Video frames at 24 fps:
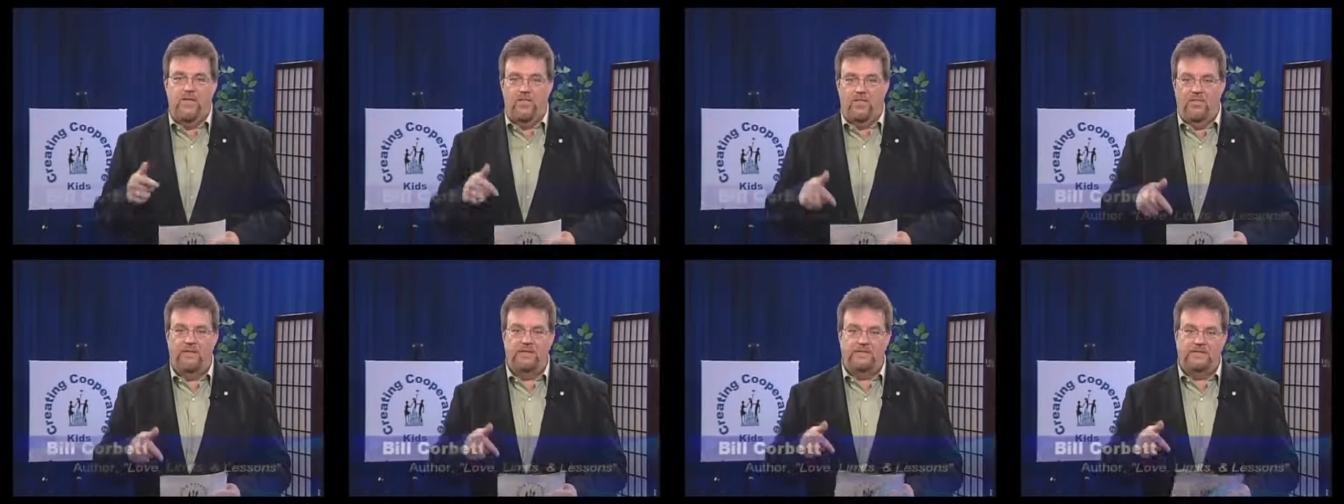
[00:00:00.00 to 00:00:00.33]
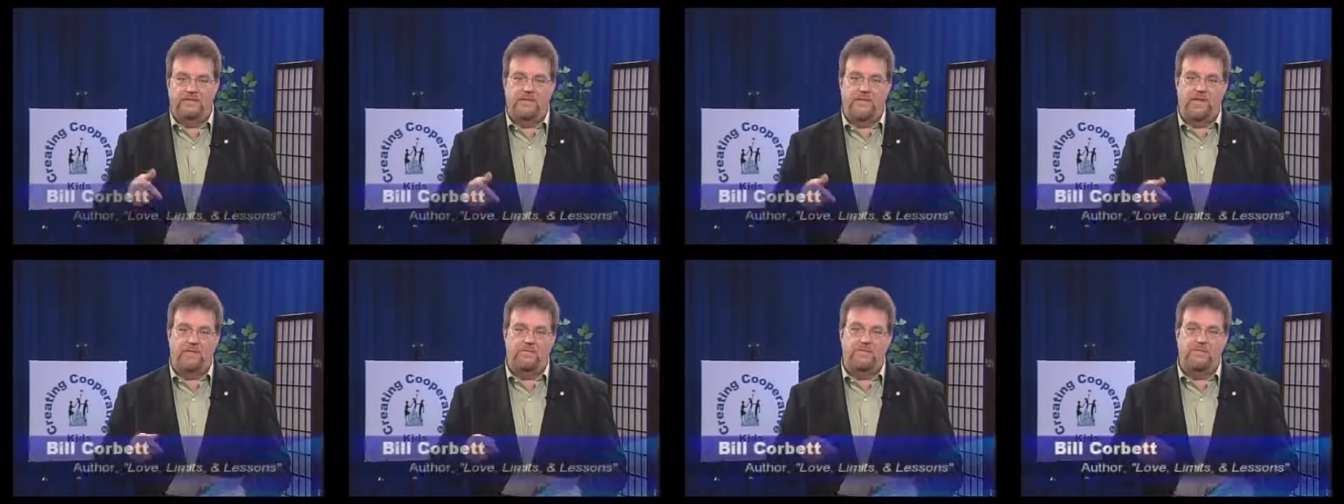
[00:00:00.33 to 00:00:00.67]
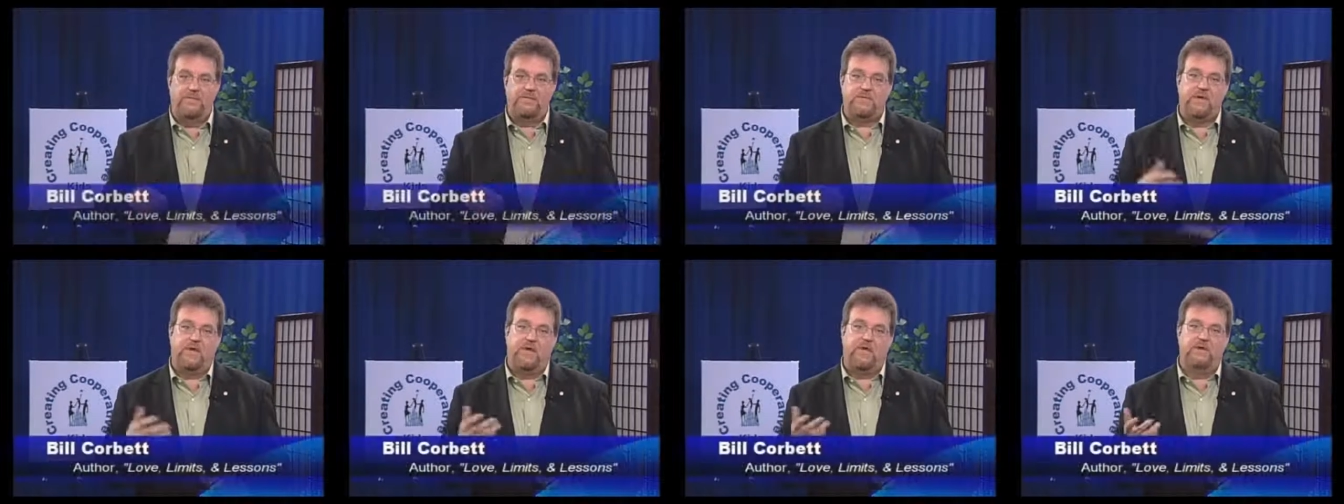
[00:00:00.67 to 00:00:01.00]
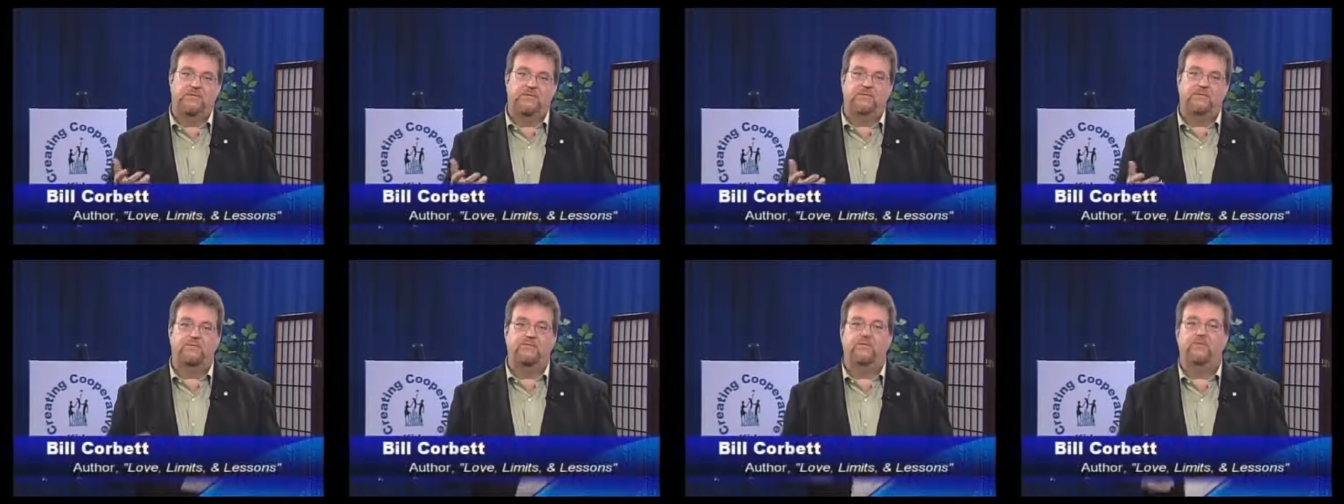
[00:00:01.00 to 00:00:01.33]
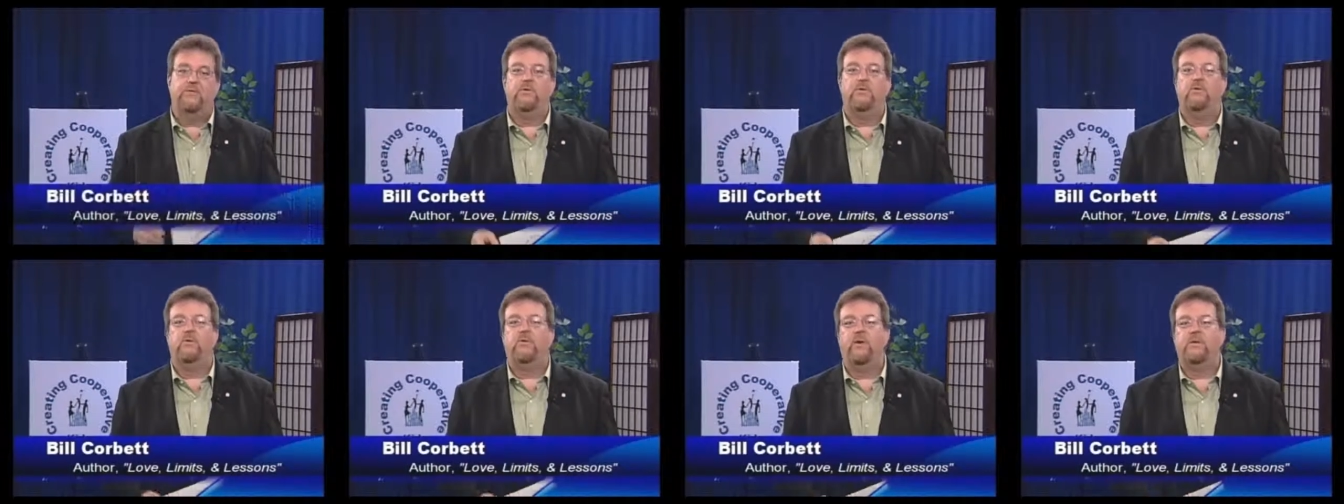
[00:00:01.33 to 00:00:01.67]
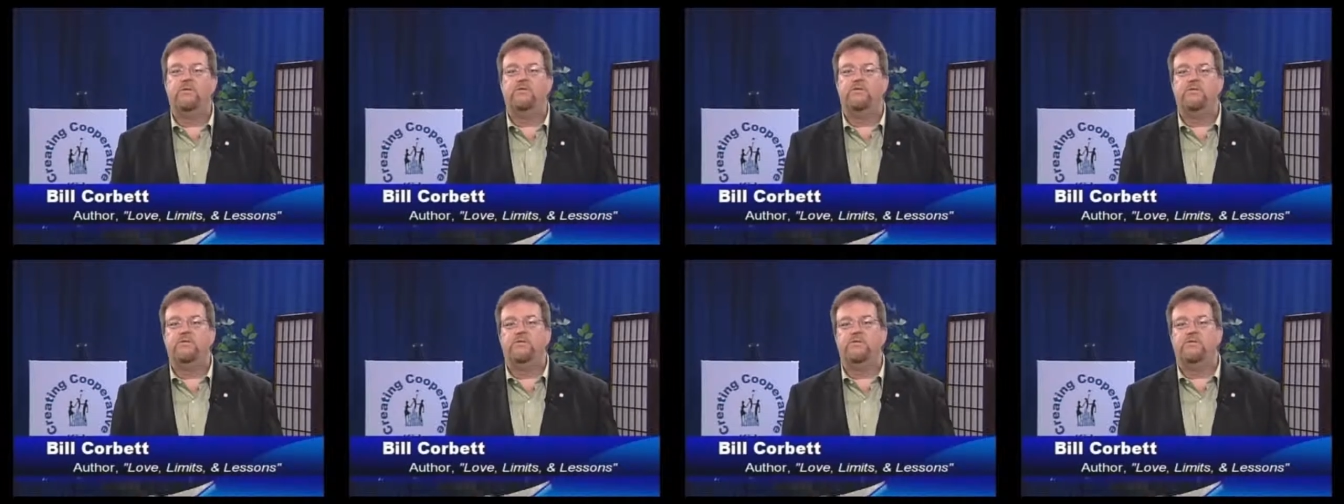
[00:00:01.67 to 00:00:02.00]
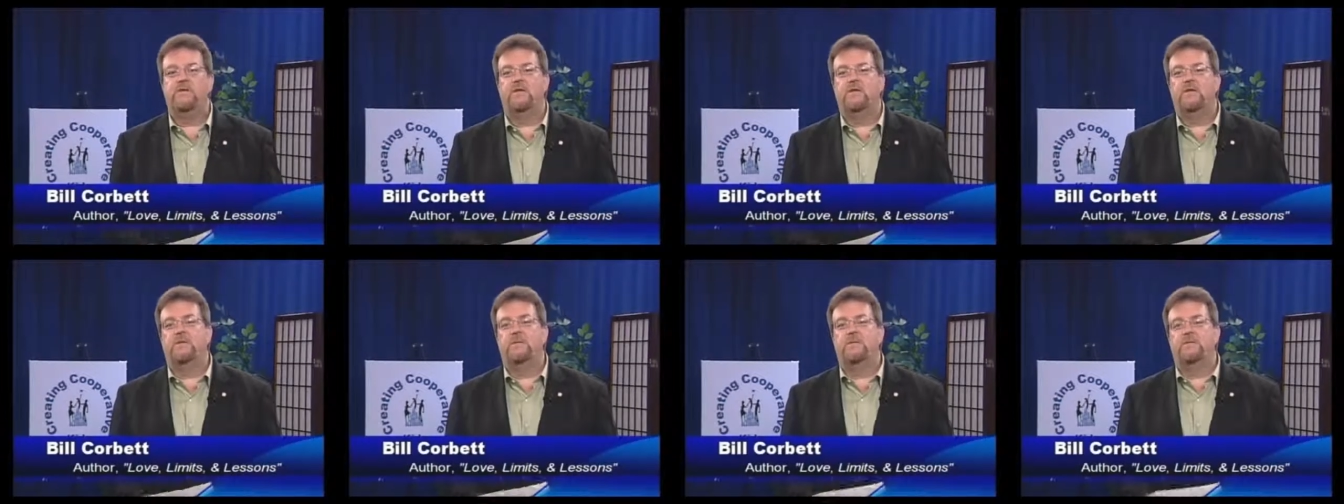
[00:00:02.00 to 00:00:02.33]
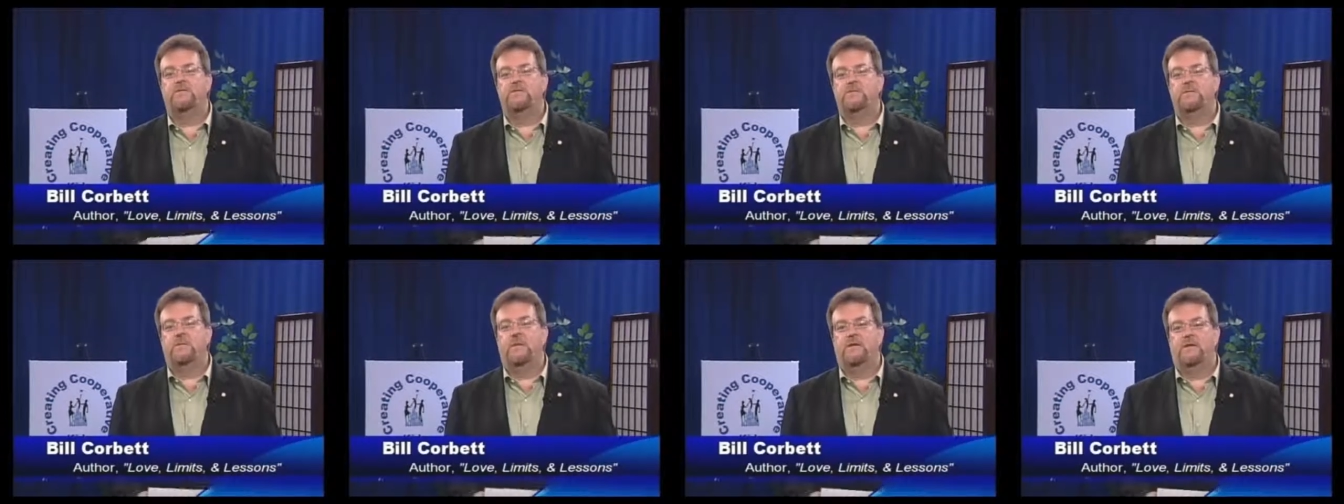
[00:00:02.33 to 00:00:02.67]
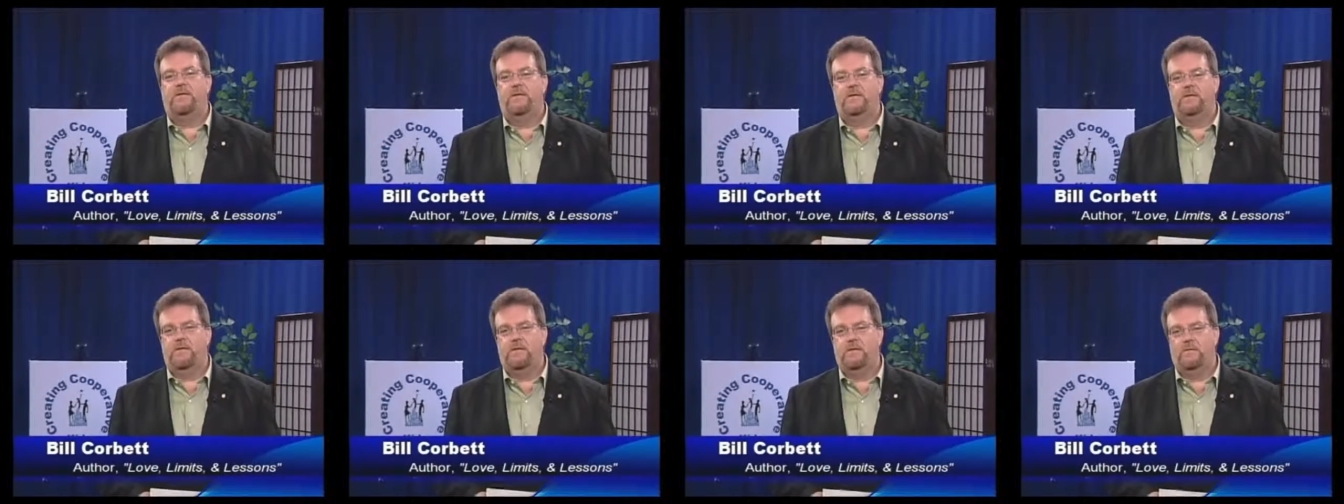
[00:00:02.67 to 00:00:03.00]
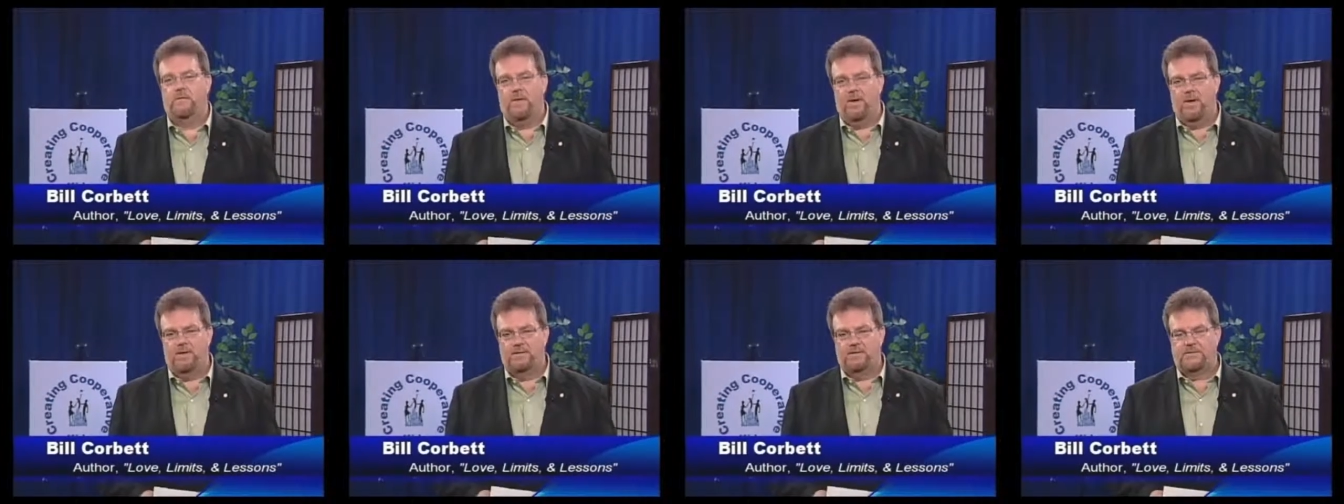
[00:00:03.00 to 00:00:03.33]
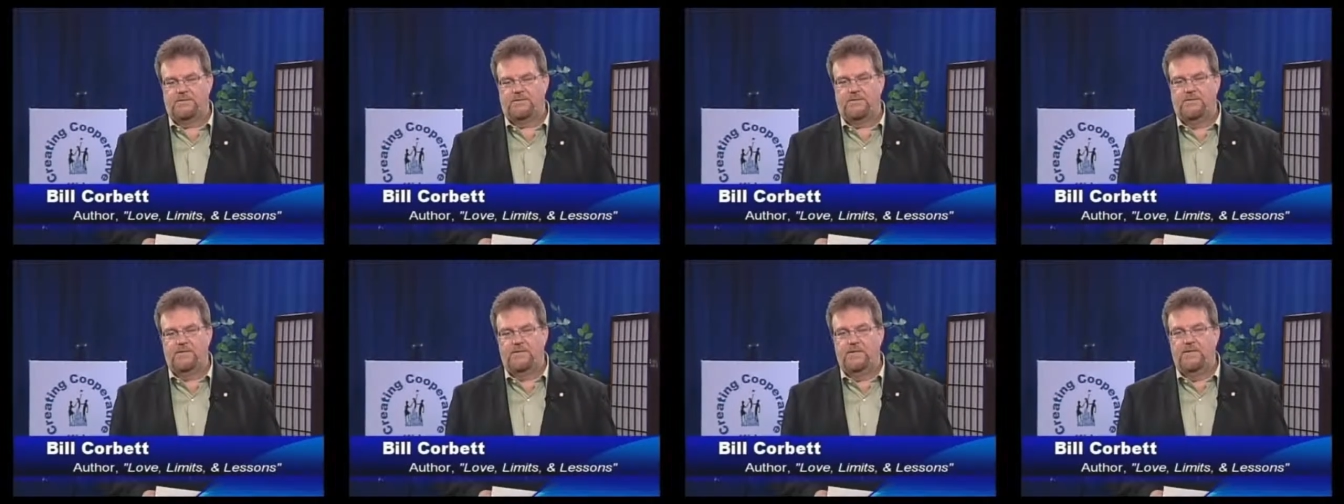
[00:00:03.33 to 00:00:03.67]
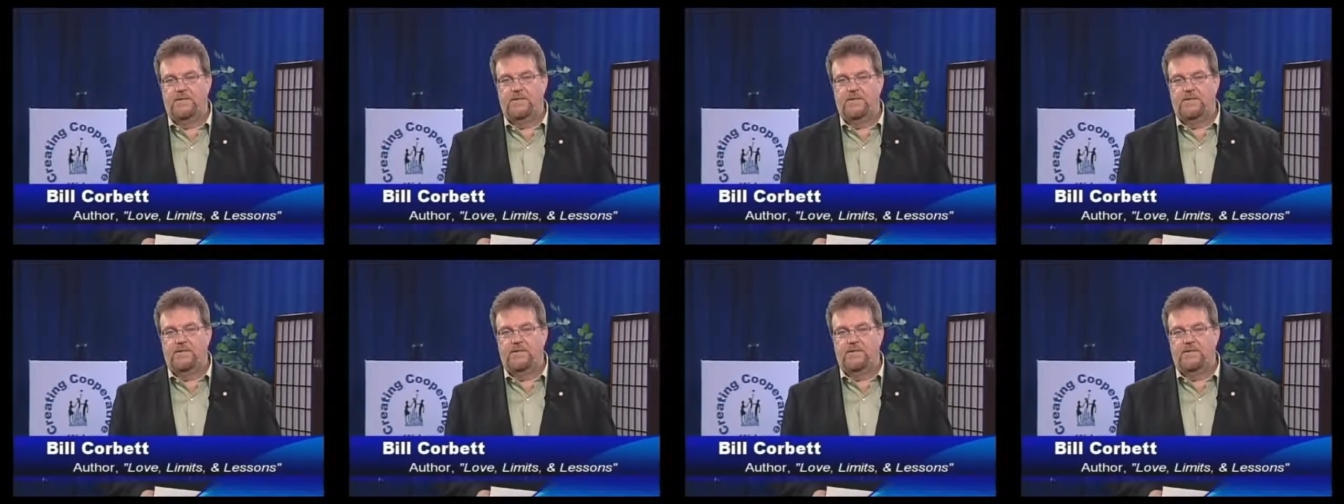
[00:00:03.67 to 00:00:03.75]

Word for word: this segment to answer viewer questions that come into my email box.